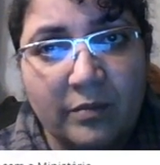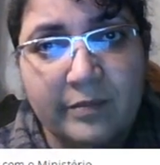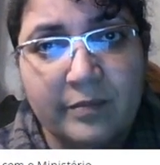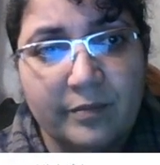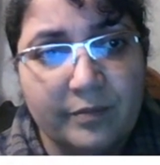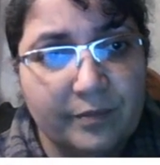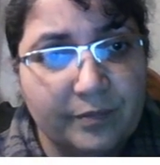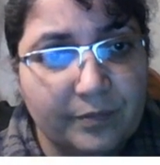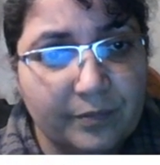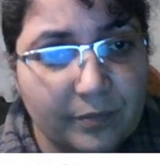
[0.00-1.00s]

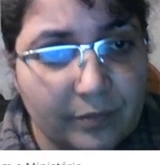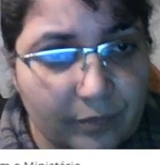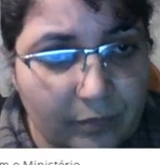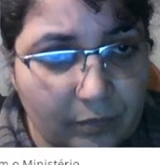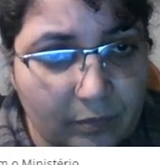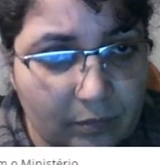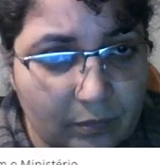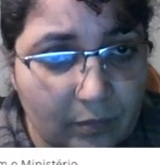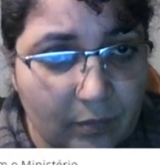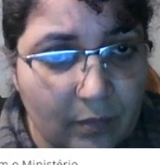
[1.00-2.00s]

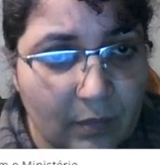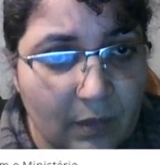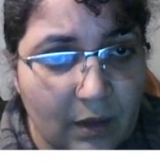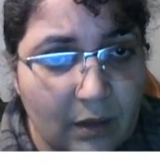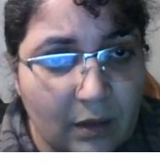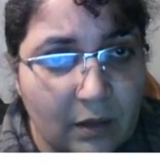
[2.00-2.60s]
Nobody speaks.